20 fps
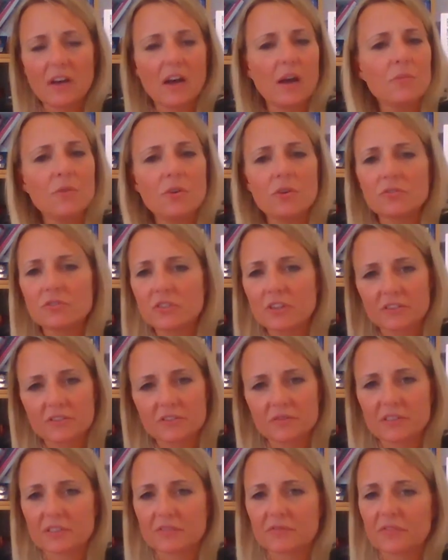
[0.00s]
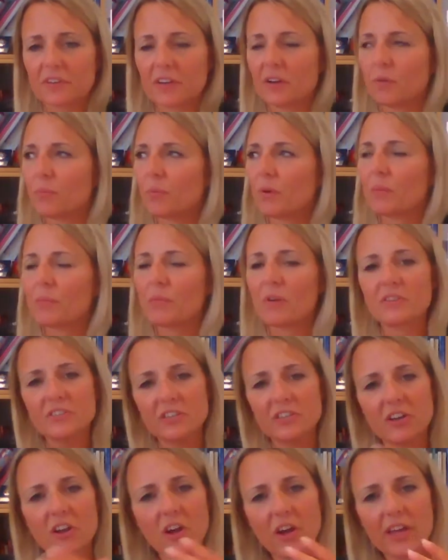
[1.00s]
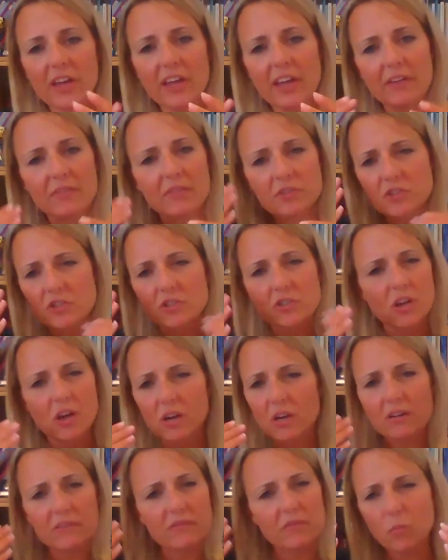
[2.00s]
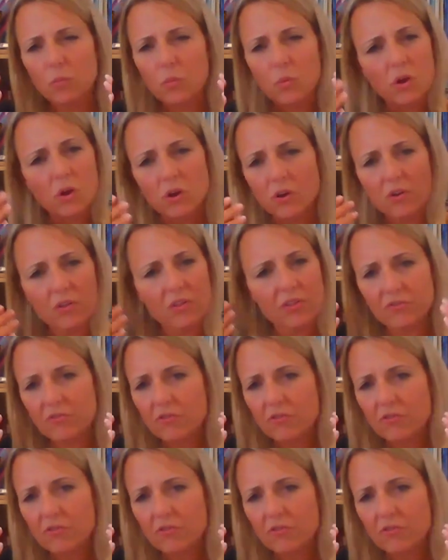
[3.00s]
I'm not going to ask for help. I'm going to lie here and just kind of work